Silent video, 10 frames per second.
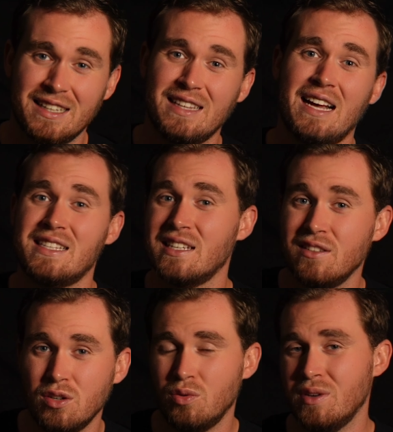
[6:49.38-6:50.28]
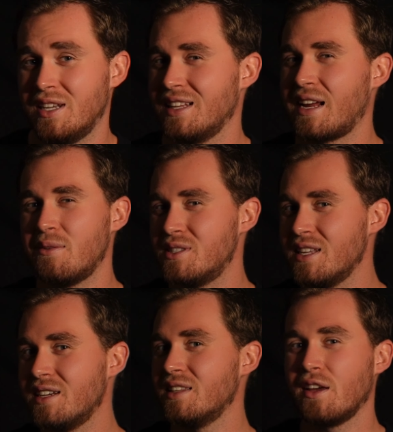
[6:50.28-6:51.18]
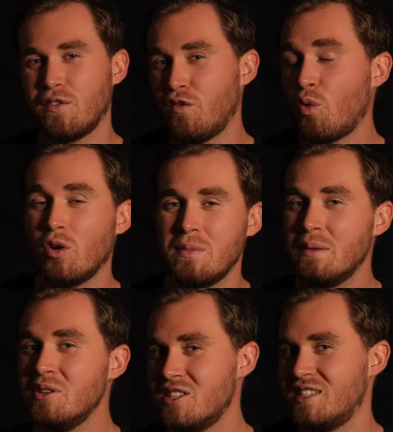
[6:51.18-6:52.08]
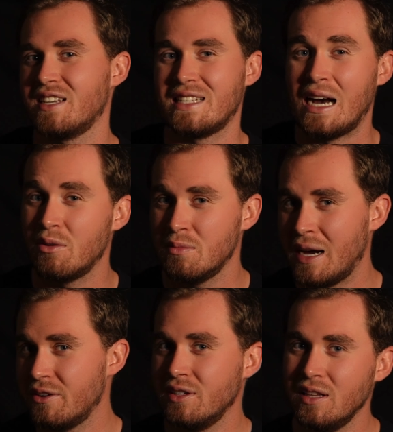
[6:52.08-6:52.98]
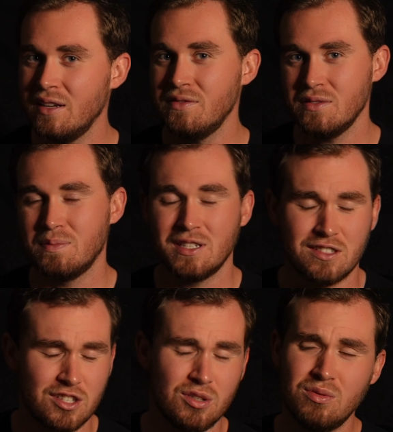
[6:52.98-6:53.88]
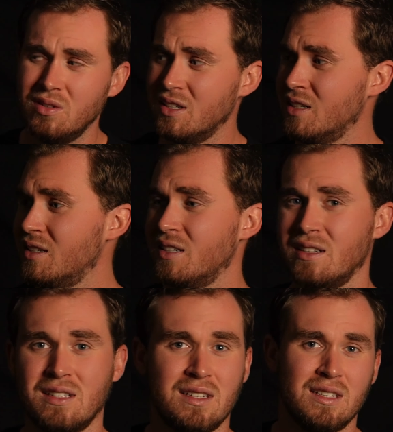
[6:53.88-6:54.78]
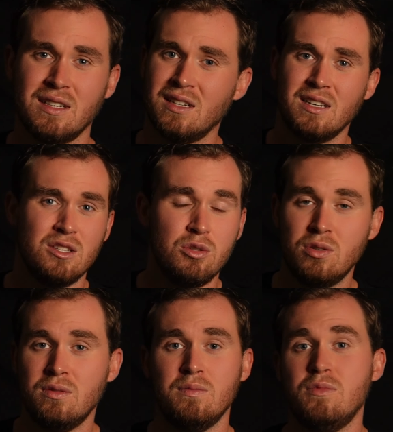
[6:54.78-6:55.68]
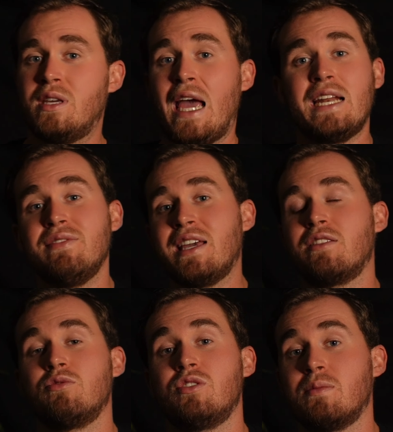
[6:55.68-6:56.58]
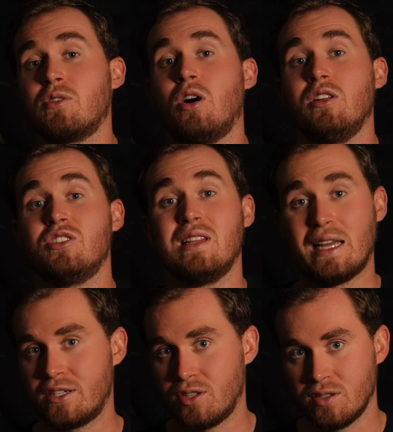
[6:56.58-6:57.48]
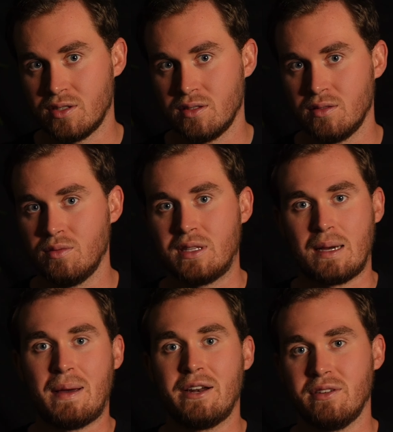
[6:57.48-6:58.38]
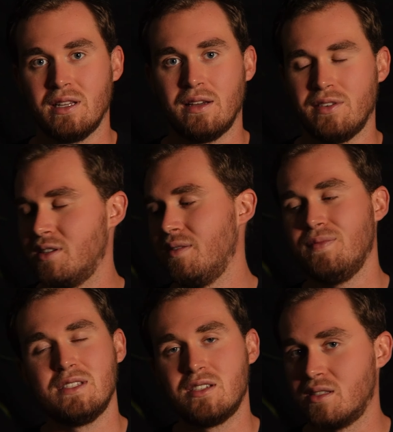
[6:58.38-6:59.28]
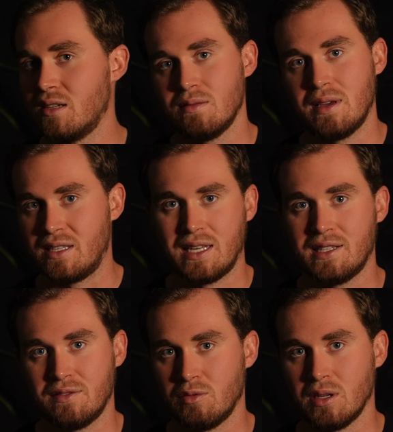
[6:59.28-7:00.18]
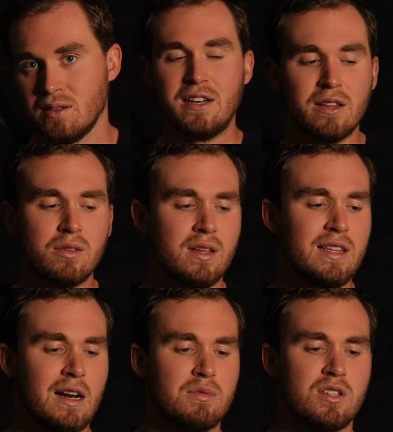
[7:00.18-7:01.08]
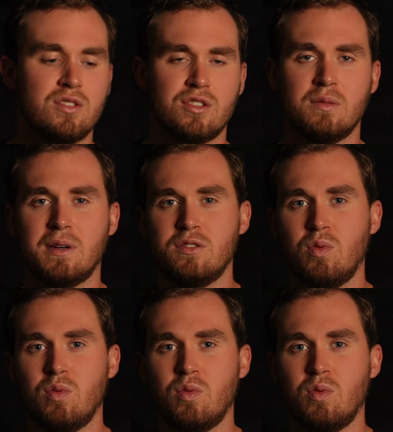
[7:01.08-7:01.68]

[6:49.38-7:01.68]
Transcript: that's a little weak. Like, I was thinking like 4, maybe 6-hour battery lives, but 2, you can't even get through some college lectures with that battery life. It just doesn't make sense for me. Another thing that I was concerned about as